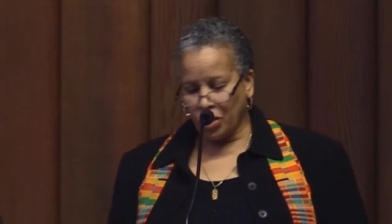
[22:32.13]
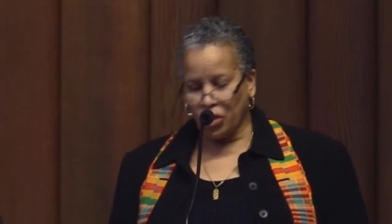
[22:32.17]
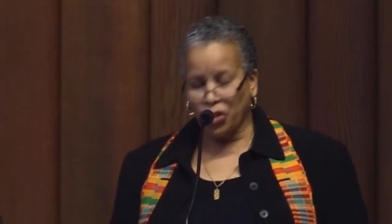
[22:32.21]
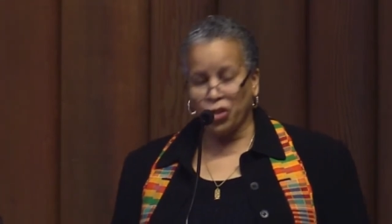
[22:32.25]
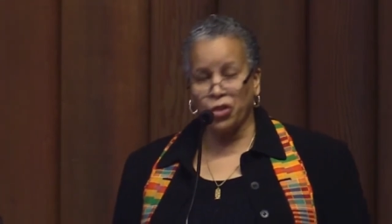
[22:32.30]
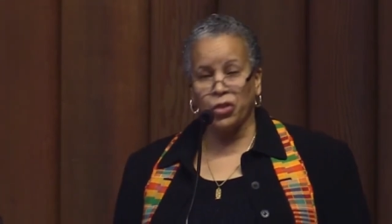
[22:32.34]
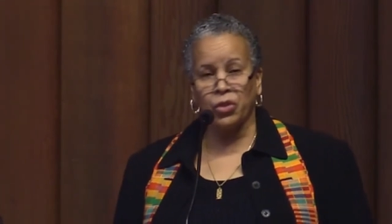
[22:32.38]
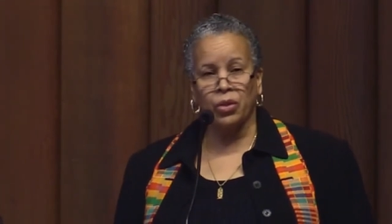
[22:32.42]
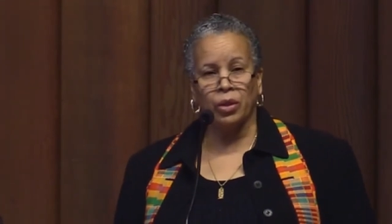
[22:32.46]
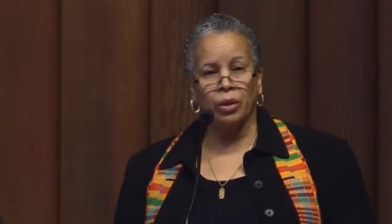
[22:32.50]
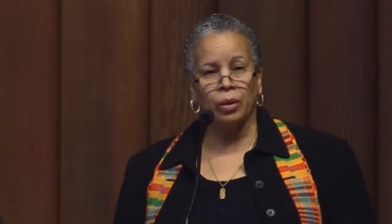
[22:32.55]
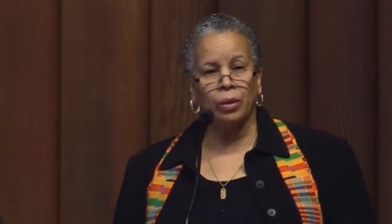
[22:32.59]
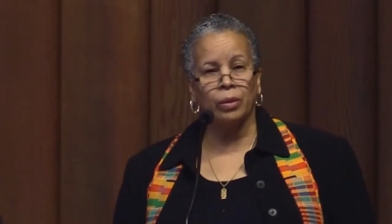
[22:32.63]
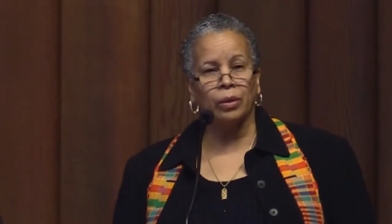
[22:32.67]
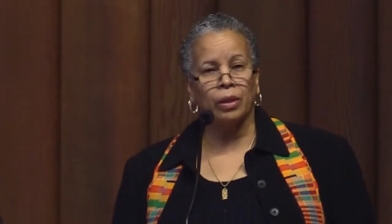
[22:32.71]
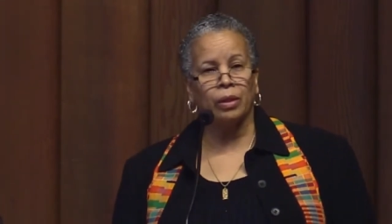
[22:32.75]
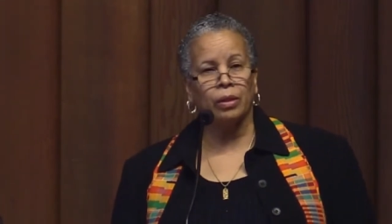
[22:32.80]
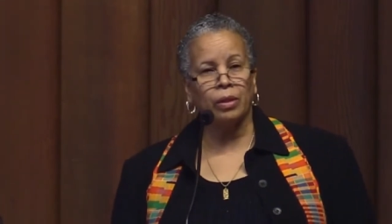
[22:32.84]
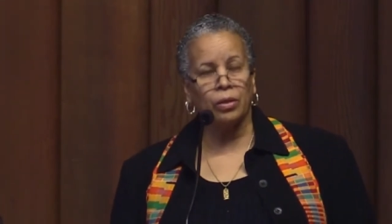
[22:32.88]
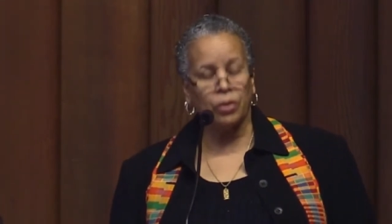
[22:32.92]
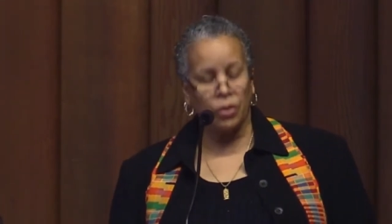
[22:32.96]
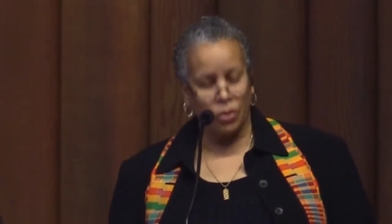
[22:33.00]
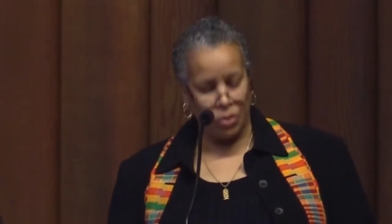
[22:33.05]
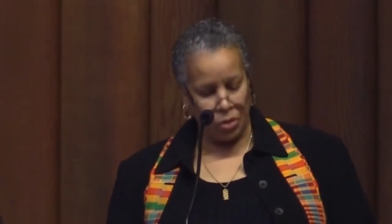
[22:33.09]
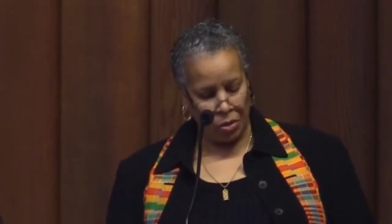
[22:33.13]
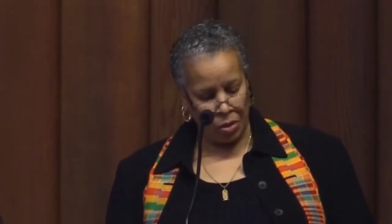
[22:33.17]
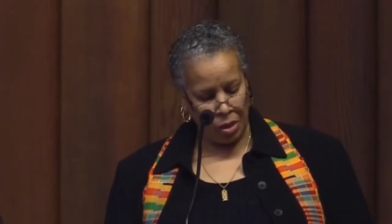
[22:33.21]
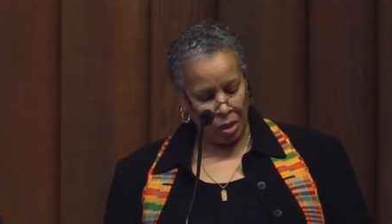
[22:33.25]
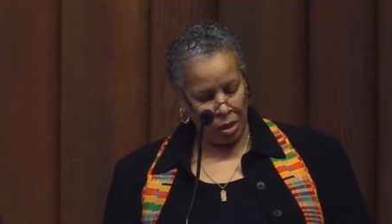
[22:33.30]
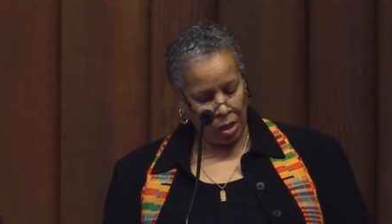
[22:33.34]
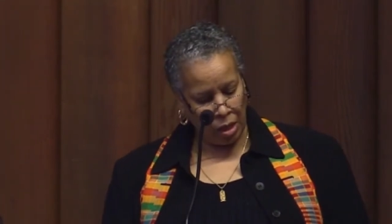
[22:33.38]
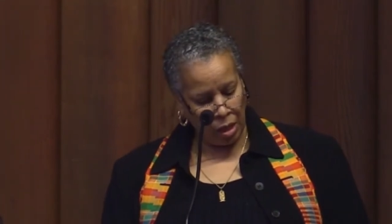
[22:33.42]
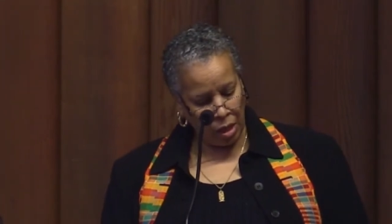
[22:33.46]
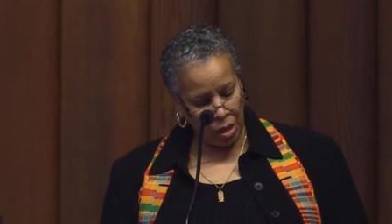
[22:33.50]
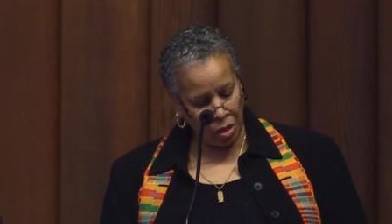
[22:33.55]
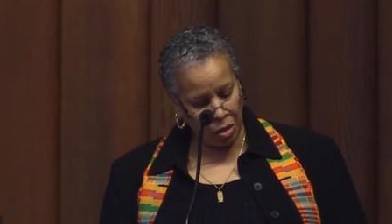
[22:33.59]
stillness,
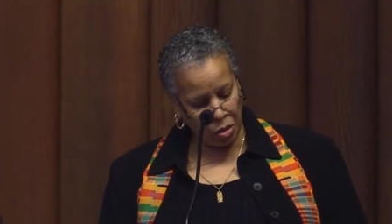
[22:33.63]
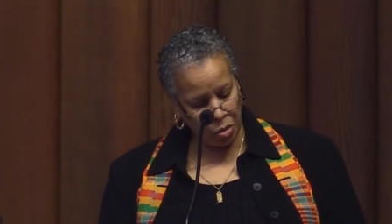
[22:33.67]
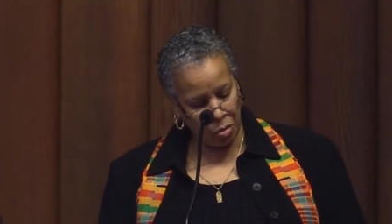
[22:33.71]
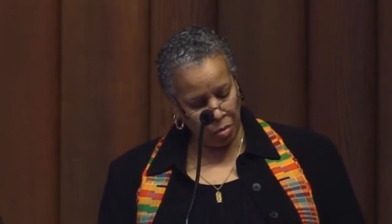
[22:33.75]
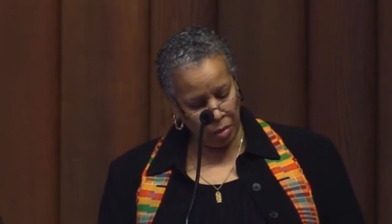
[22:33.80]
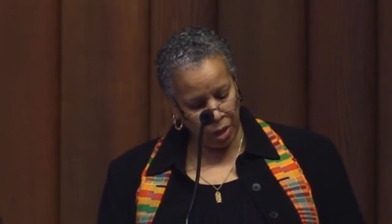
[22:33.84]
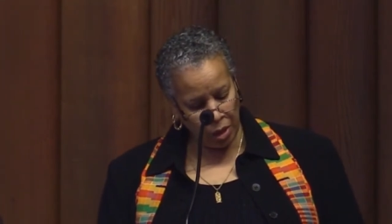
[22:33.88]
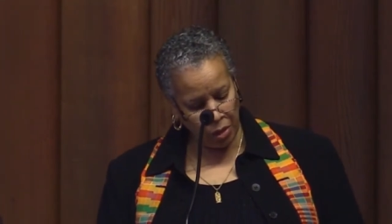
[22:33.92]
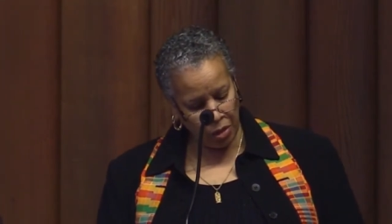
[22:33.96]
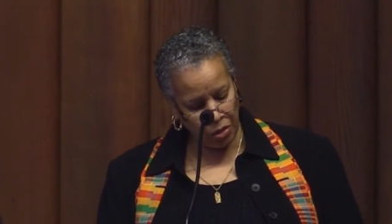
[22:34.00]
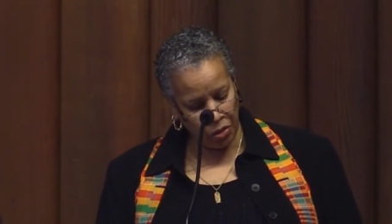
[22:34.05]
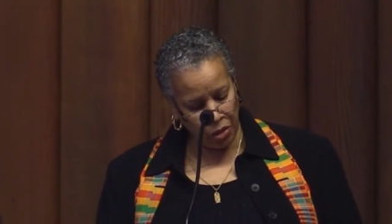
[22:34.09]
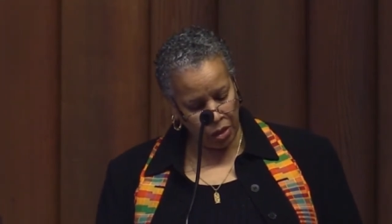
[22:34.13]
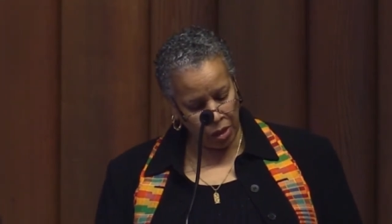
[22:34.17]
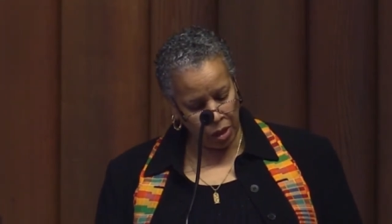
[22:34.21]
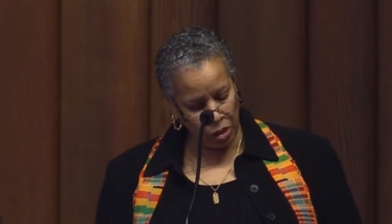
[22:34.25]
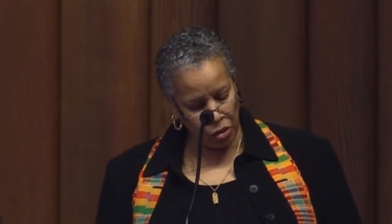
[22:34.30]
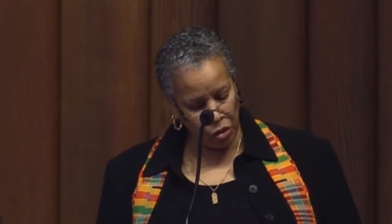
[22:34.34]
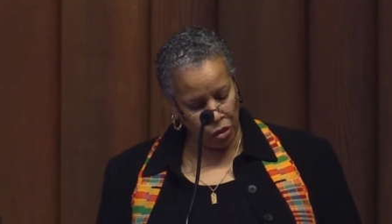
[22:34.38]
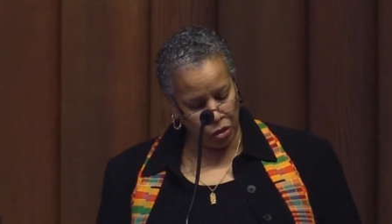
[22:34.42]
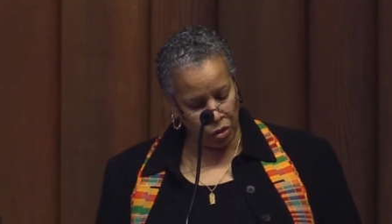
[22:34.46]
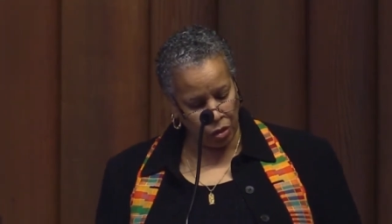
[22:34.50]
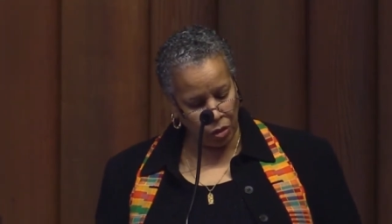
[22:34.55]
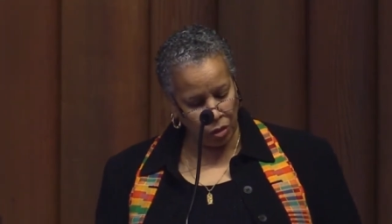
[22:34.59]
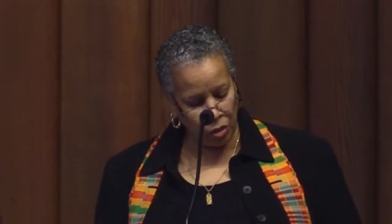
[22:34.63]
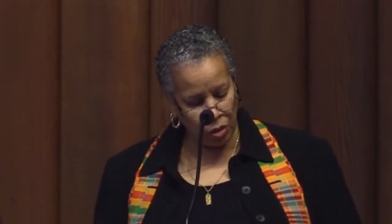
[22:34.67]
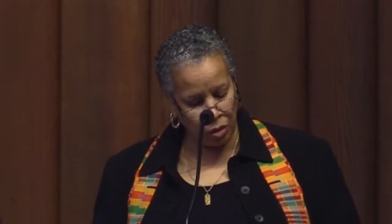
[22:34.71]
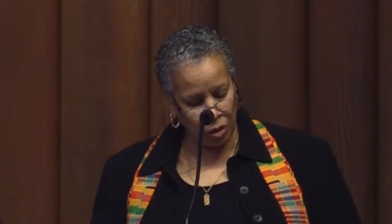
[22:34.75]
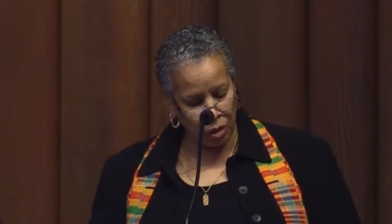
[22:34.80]
and meditation.